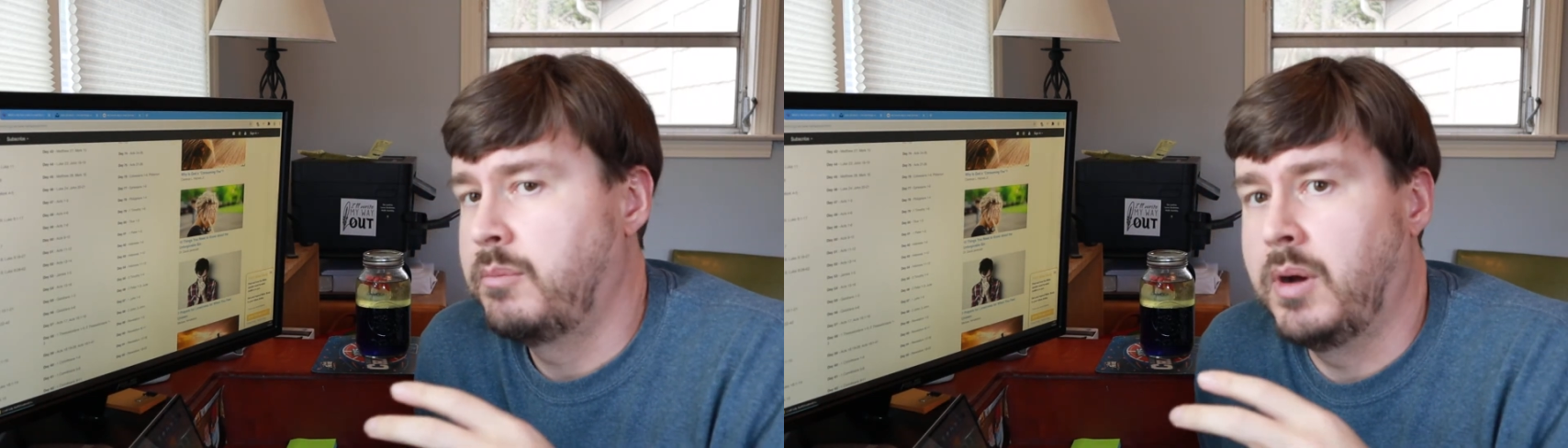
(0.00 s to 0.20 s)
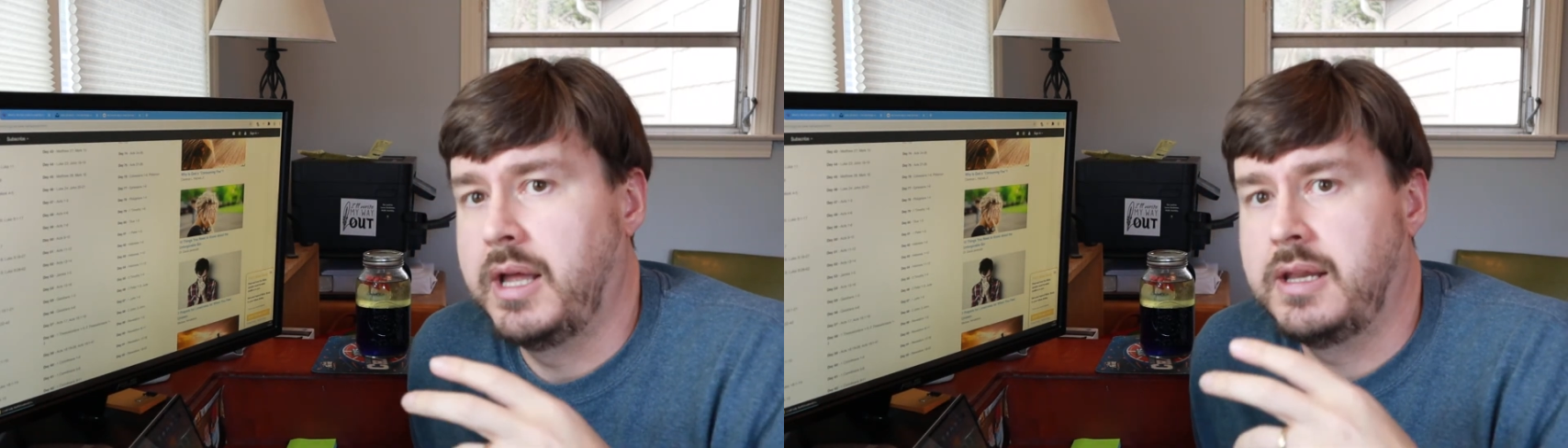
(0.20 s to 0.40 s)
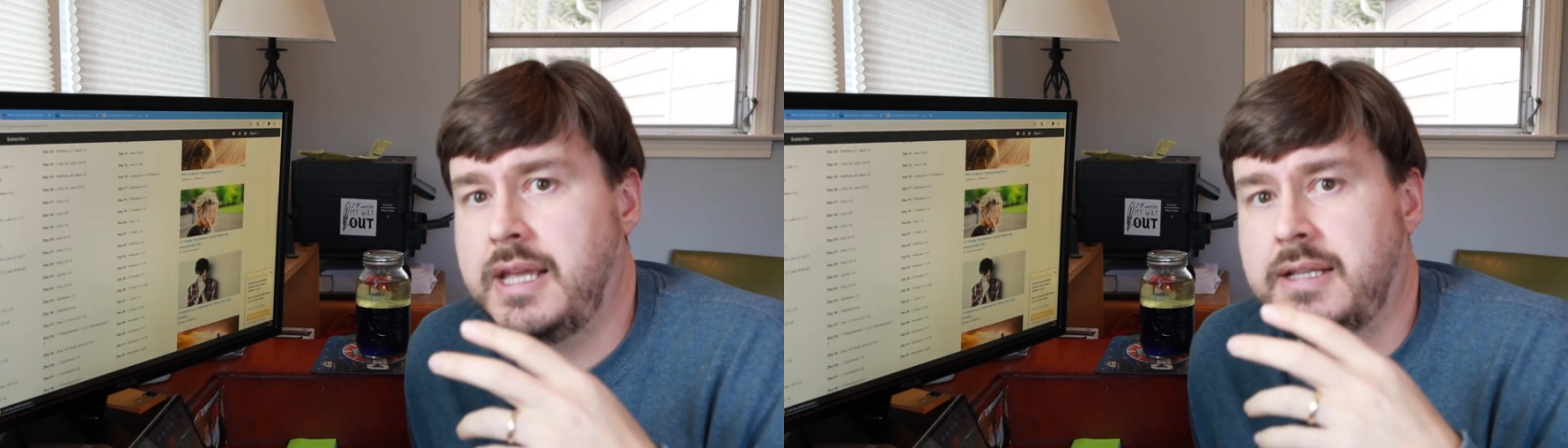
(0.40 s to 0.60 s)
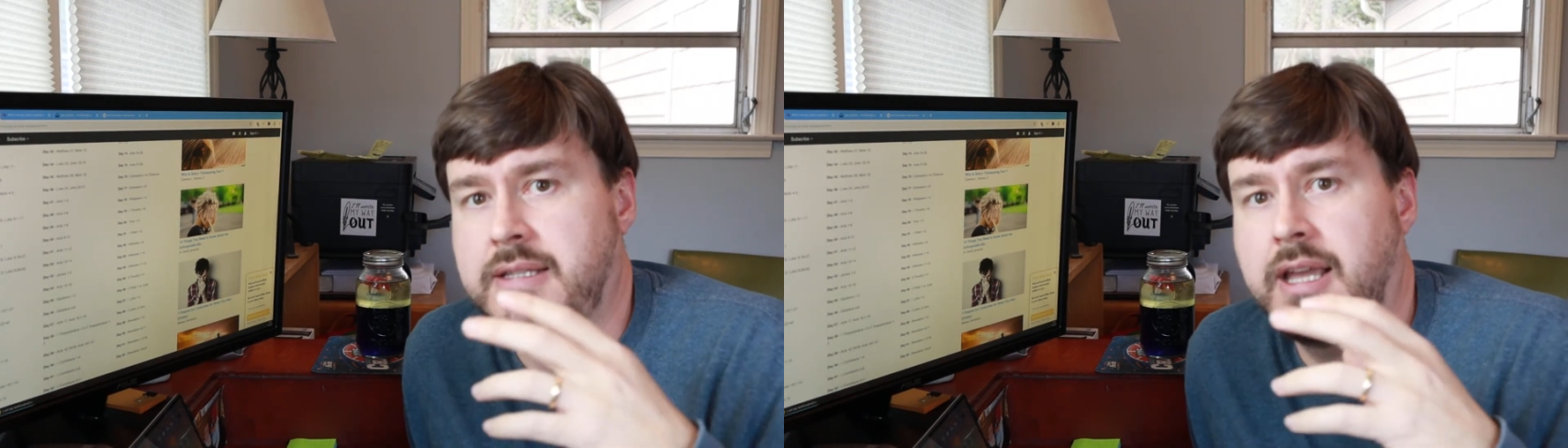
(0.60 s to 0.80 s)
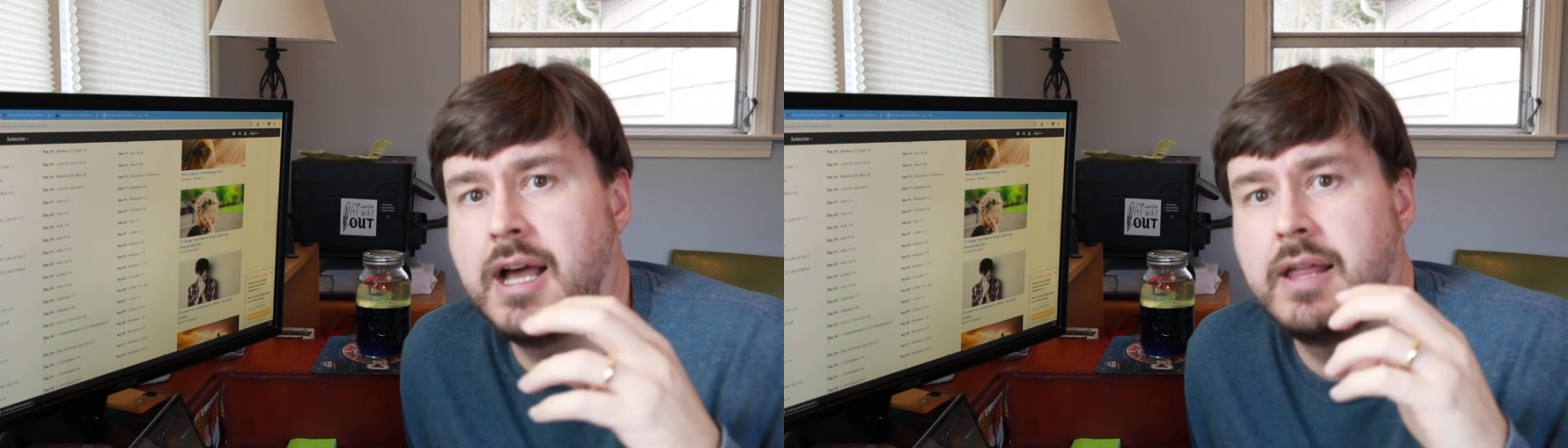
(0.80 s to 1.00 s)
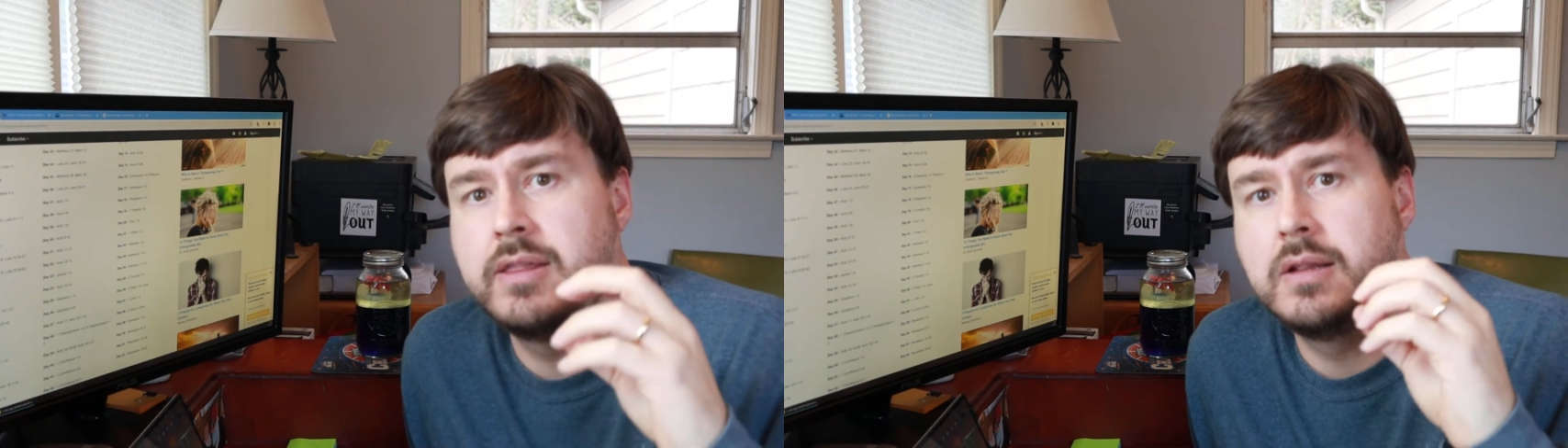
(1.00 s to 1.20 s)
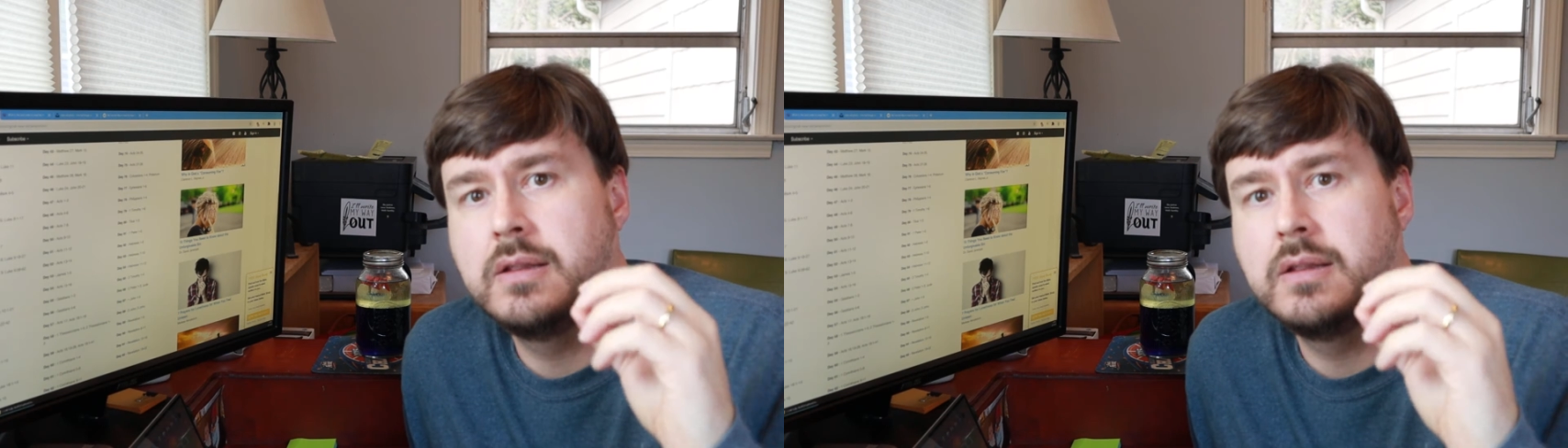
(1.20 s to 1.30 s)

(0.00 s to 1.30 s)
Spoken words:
but it's got the